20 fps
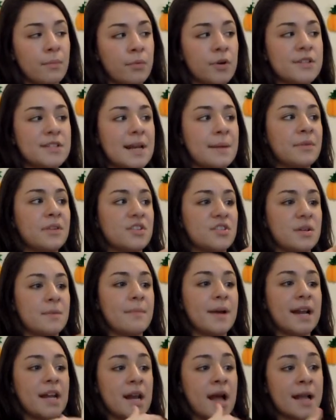prison
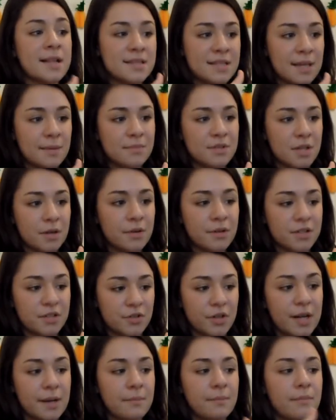abolition might not seem so
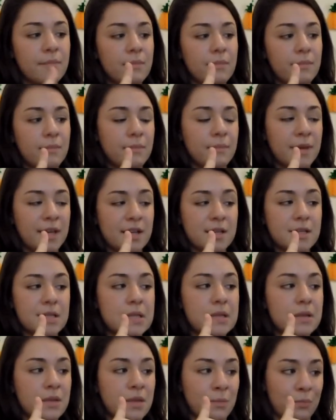extreme
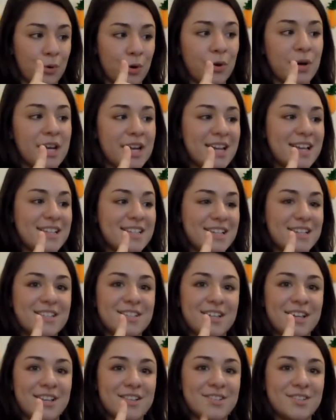because the brokenness
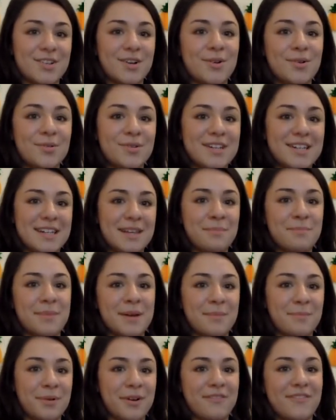is so deep
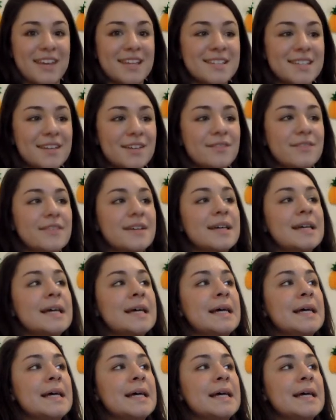and pervasive.